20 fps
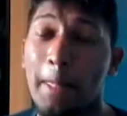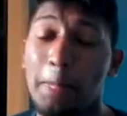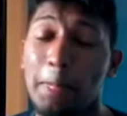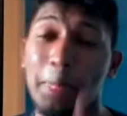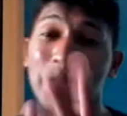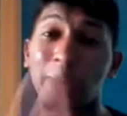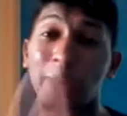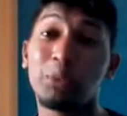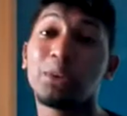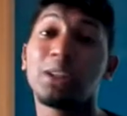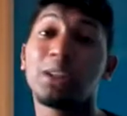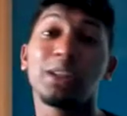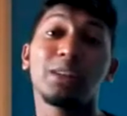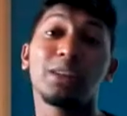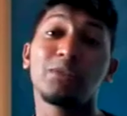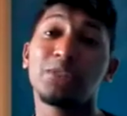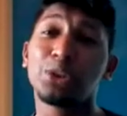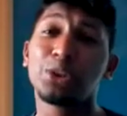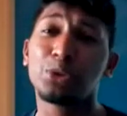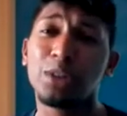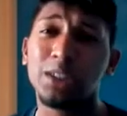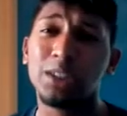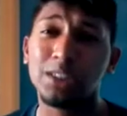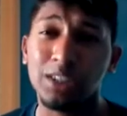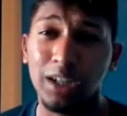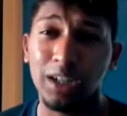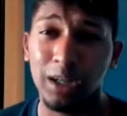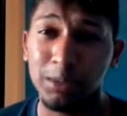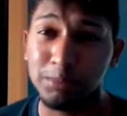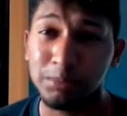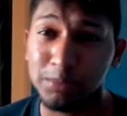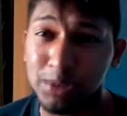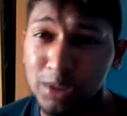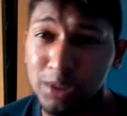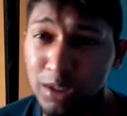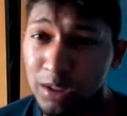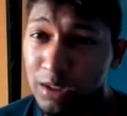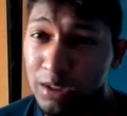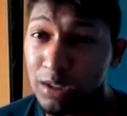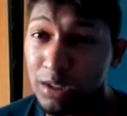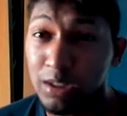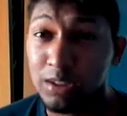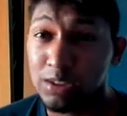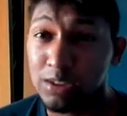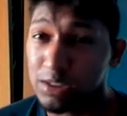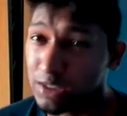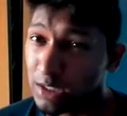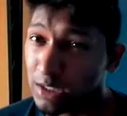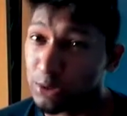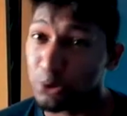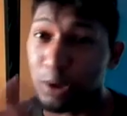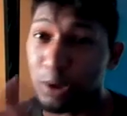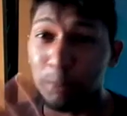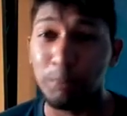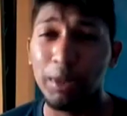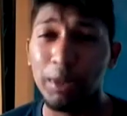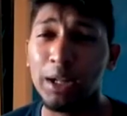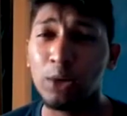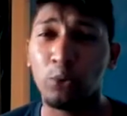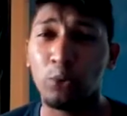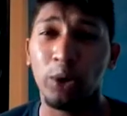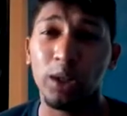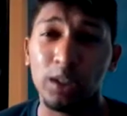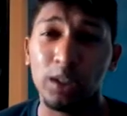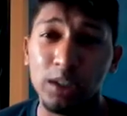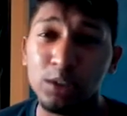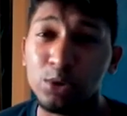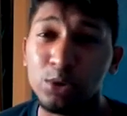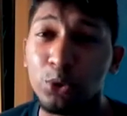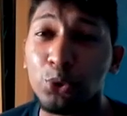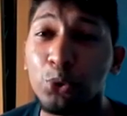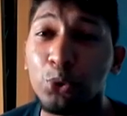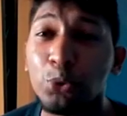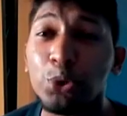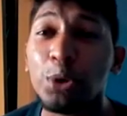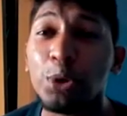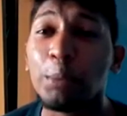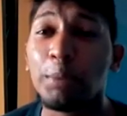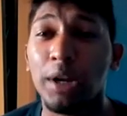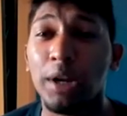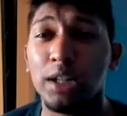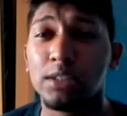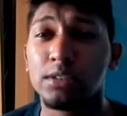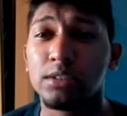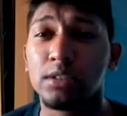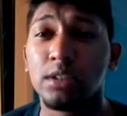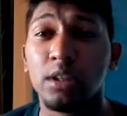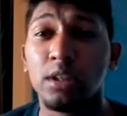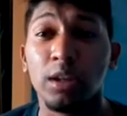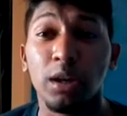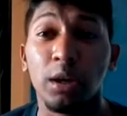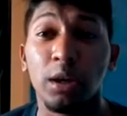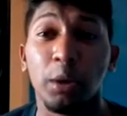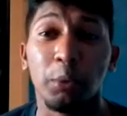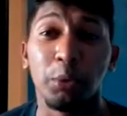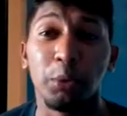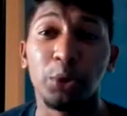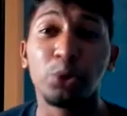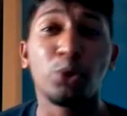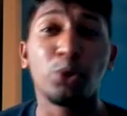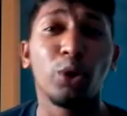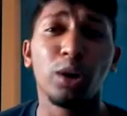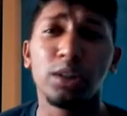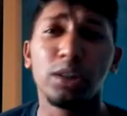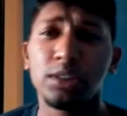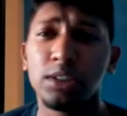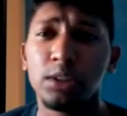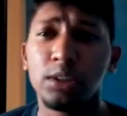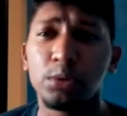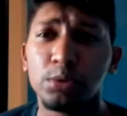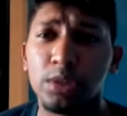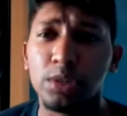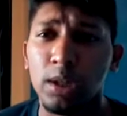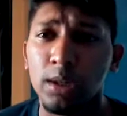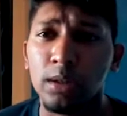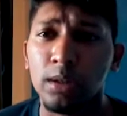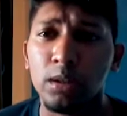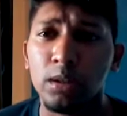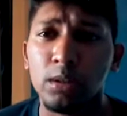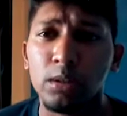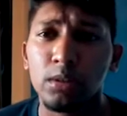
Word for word: And then when the invigilator comes, she says you can play quietly, so you with your bras, when you call in 10, you say,